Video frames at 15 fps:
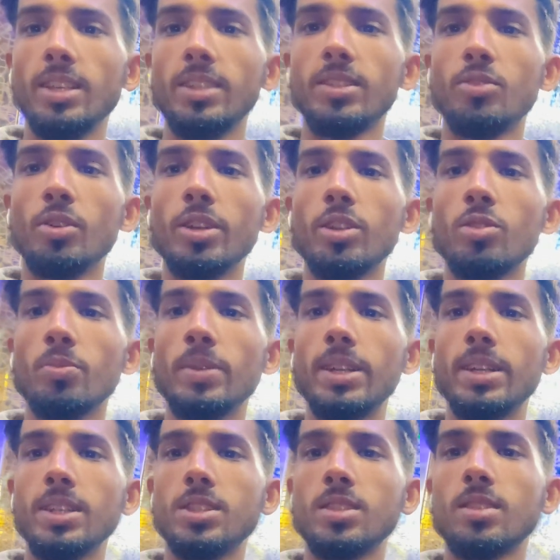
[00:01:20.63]
he's going to
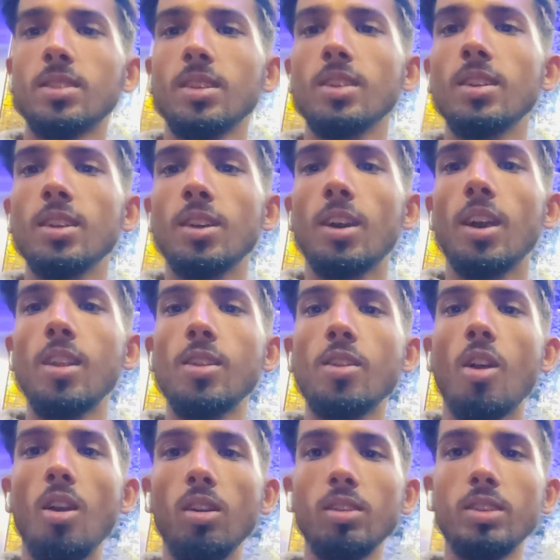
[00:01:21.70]
meet his
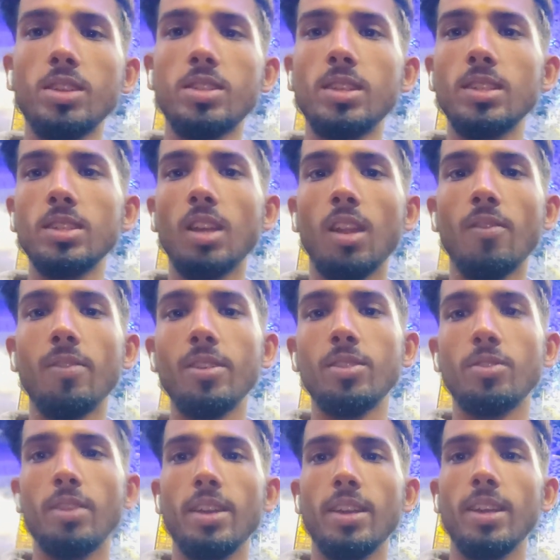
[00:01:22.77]
long distance
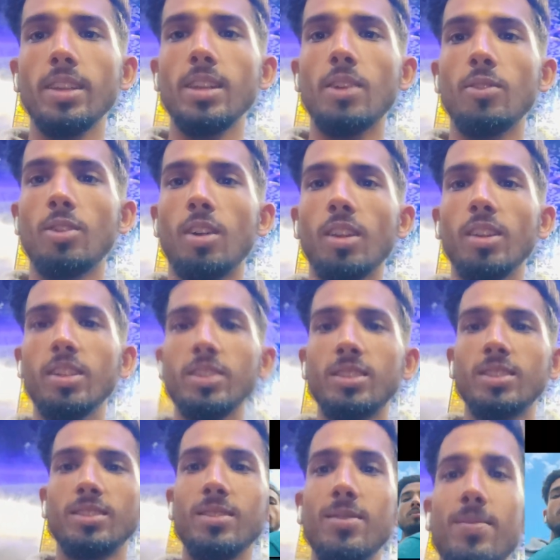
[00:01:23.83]
girlfriend today in our
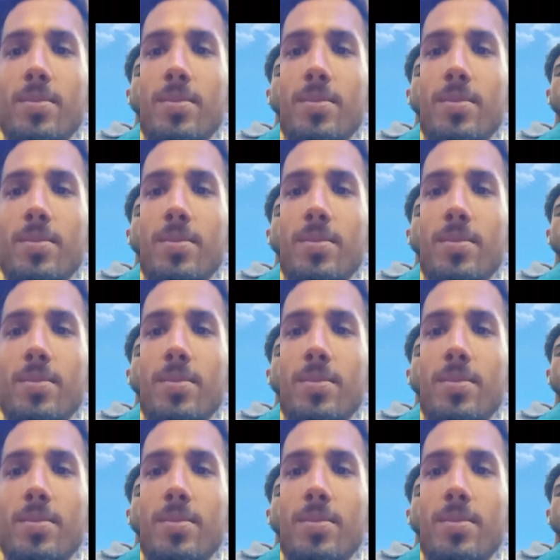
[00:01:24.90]
college.